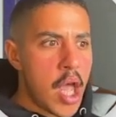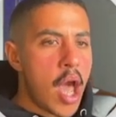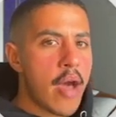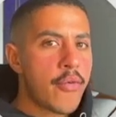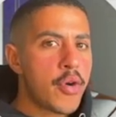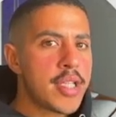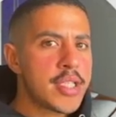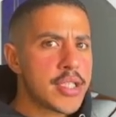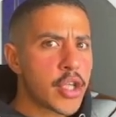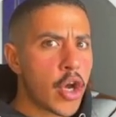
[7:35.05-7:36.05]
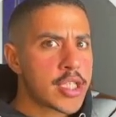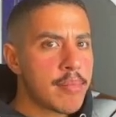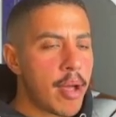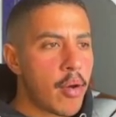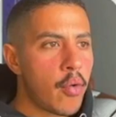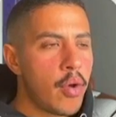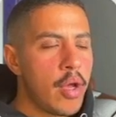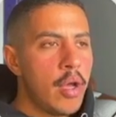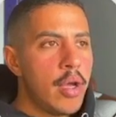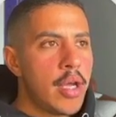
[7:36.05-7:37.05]
Affordances talks about,
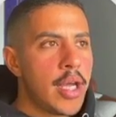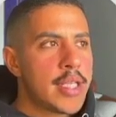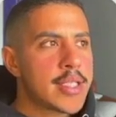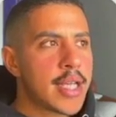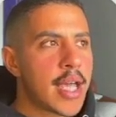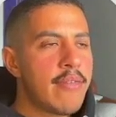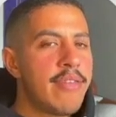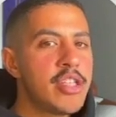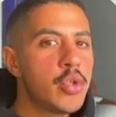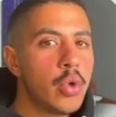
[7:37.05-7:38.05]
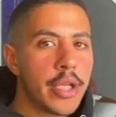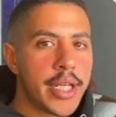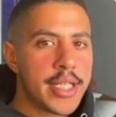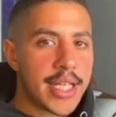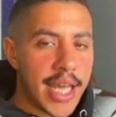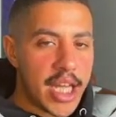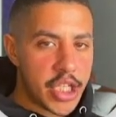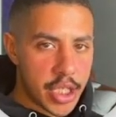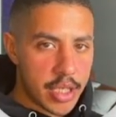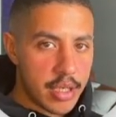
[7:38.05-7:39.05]
it's like a visual
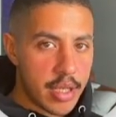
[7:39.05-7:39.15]
indication